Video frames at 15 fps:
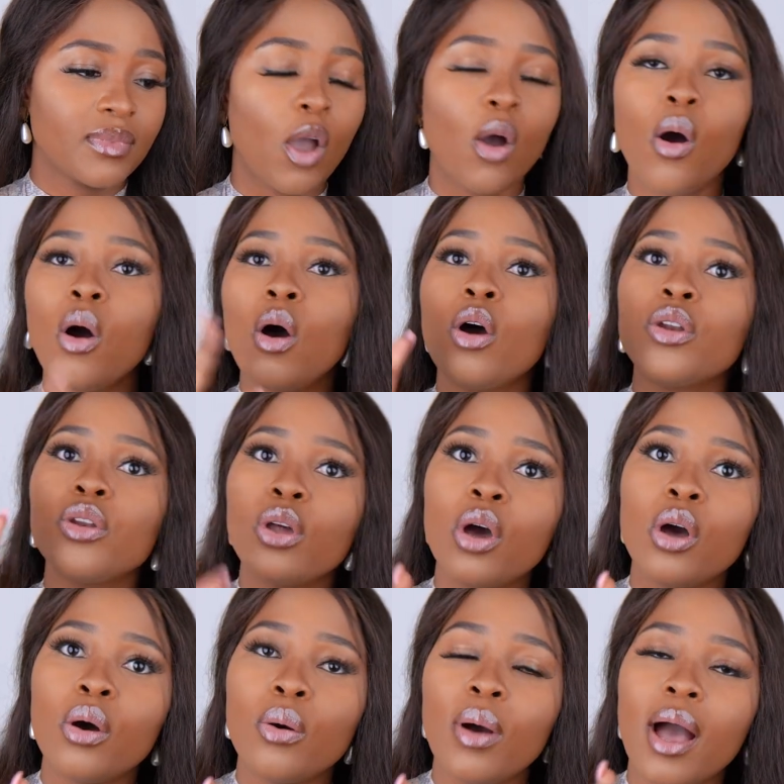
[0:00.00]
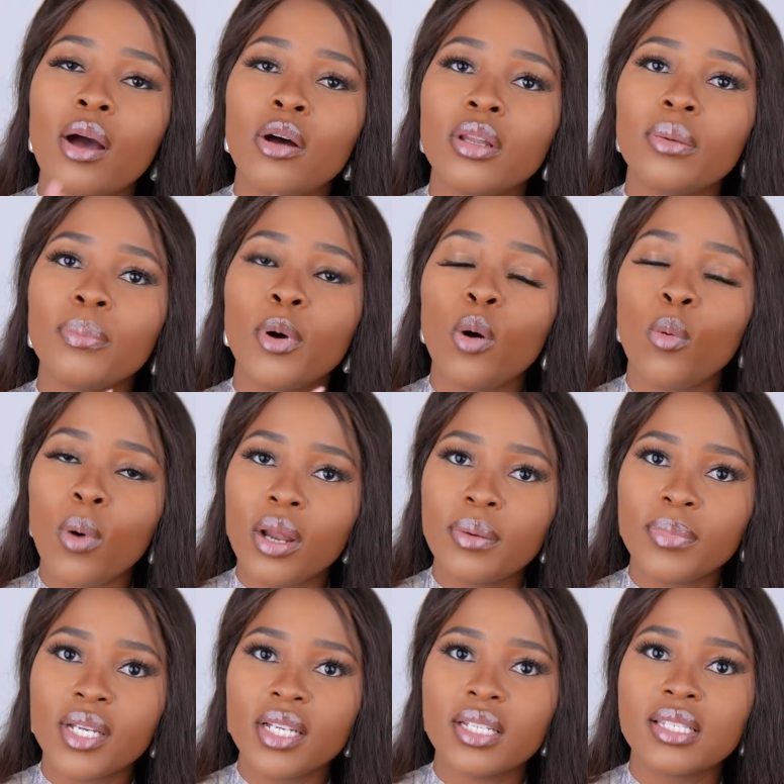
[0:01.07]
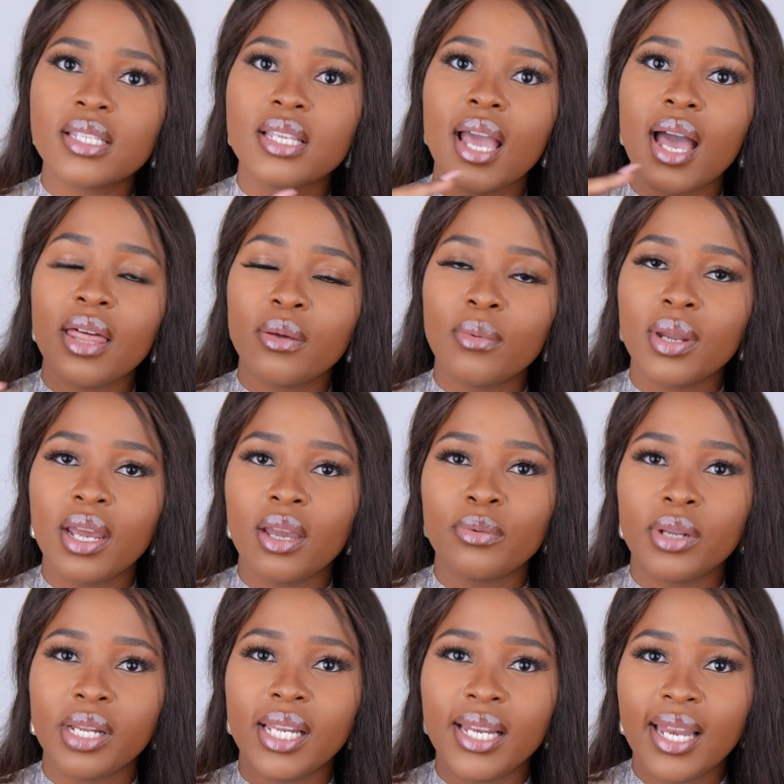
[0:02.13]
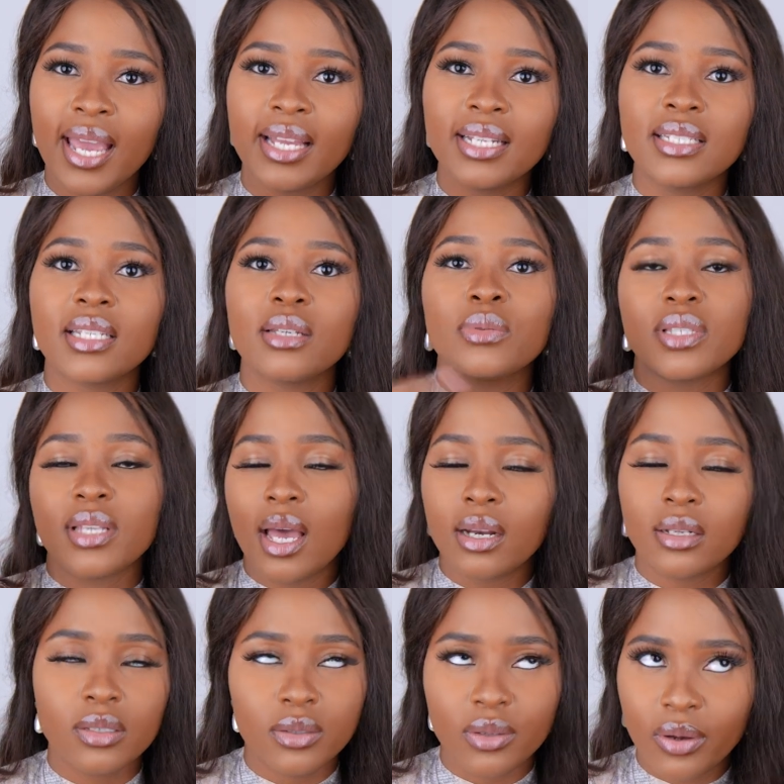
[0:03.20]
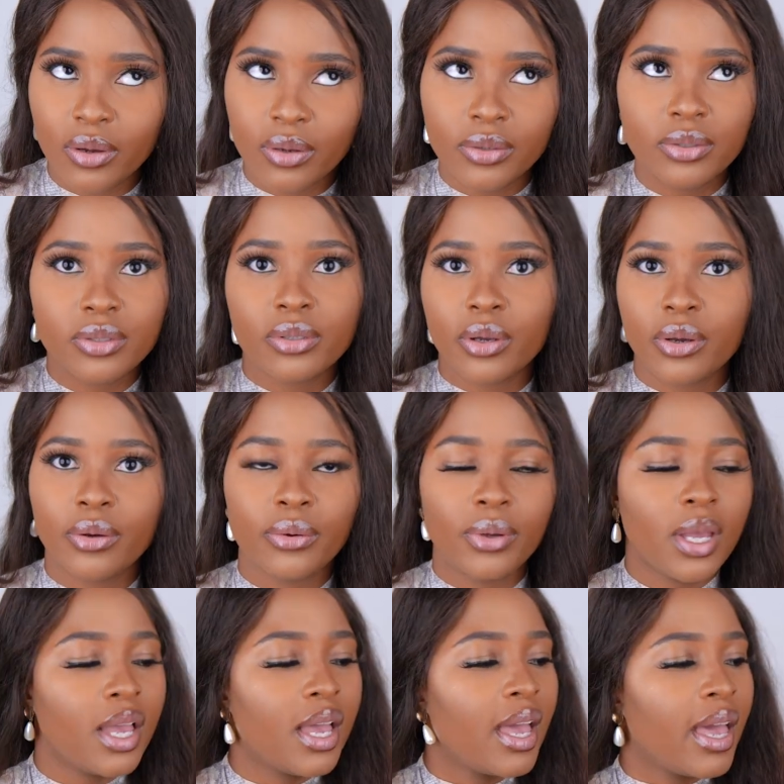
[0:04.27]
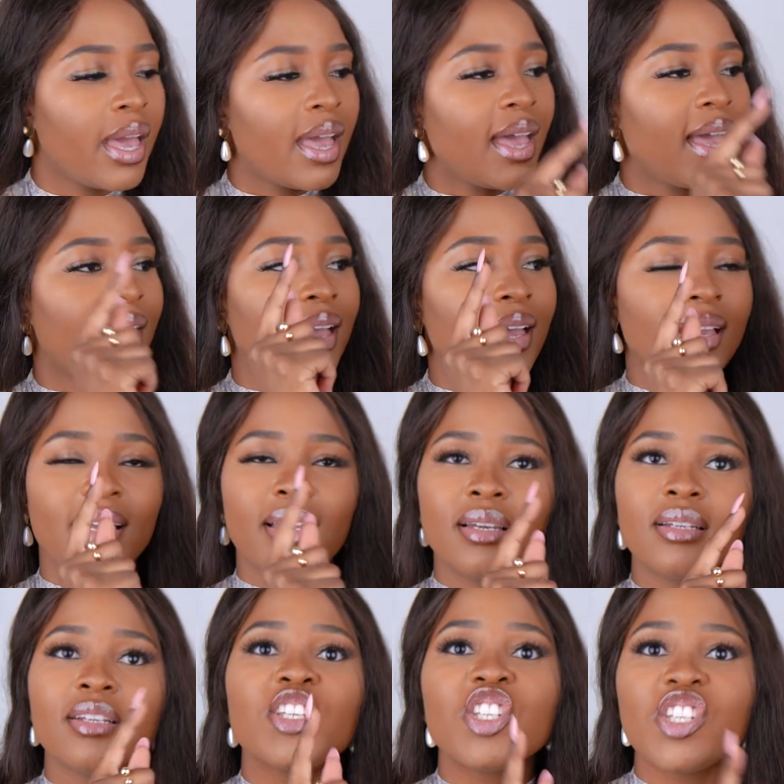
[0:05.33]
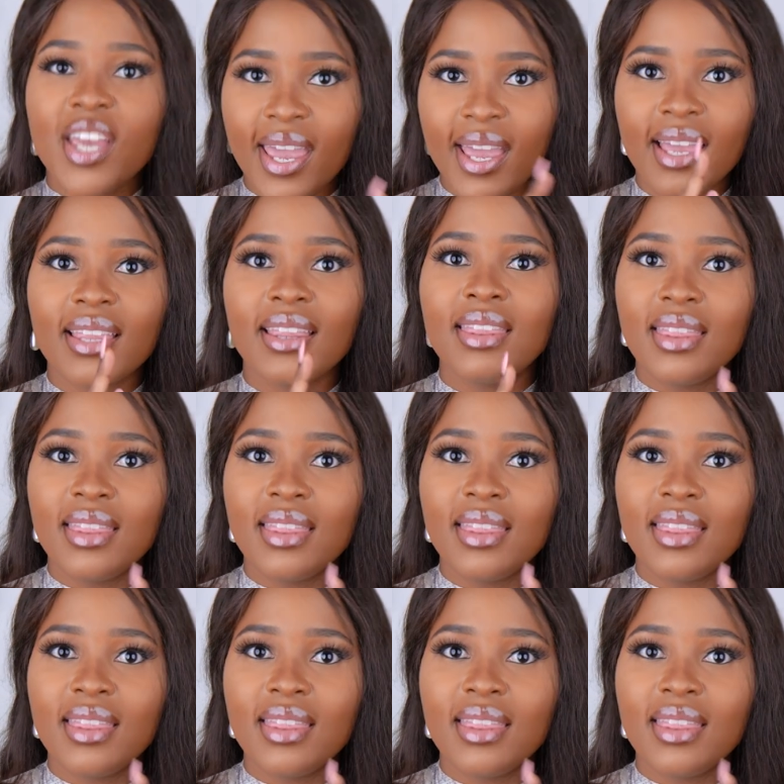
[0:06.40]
oh no, I only bought one because the other one I really liked, it was out of stock. So check